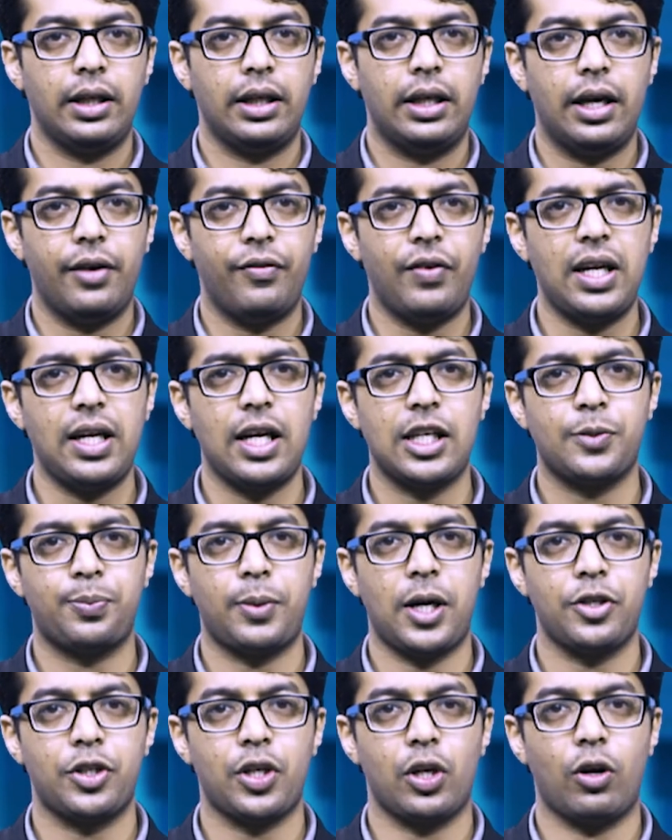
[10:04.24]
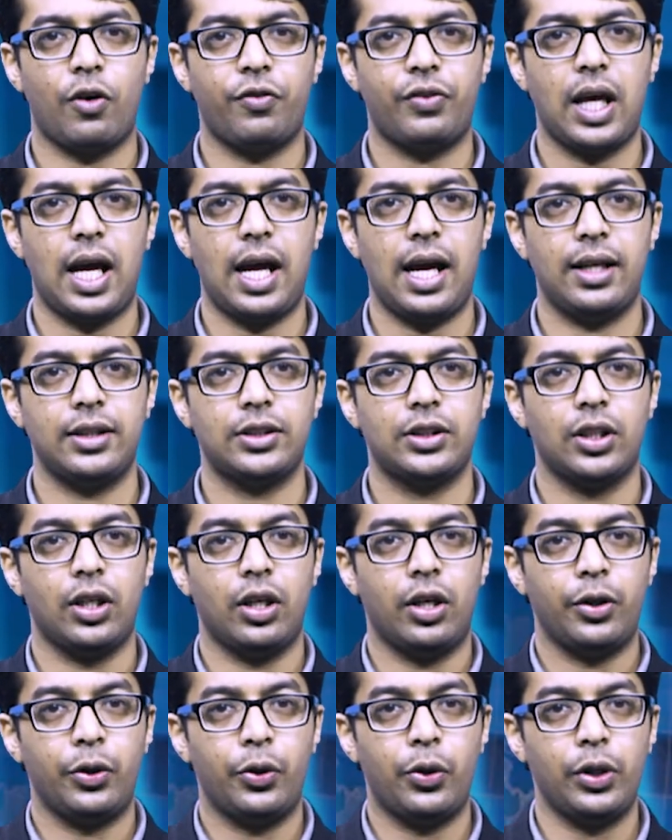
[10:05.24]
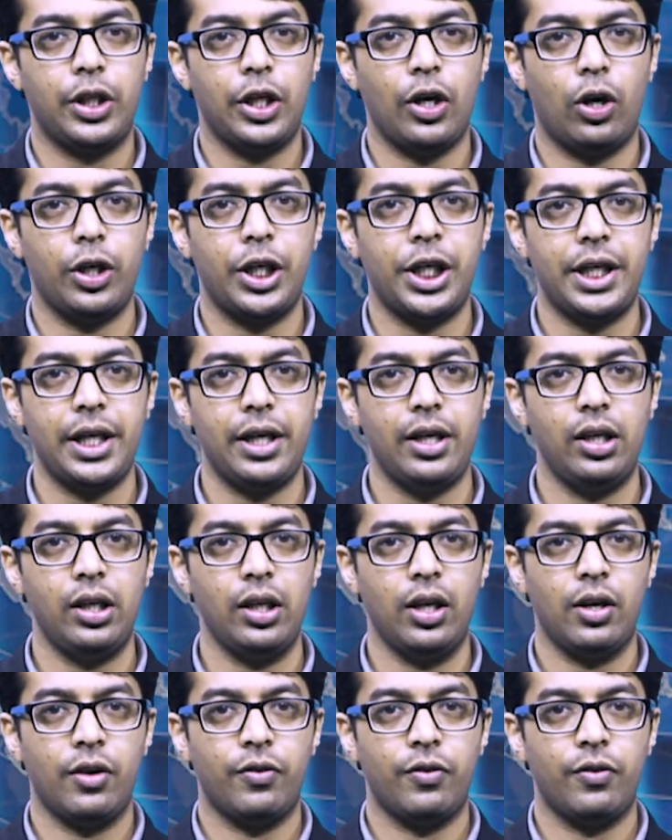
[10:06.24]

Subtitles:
Give an expression of thanks to the auditee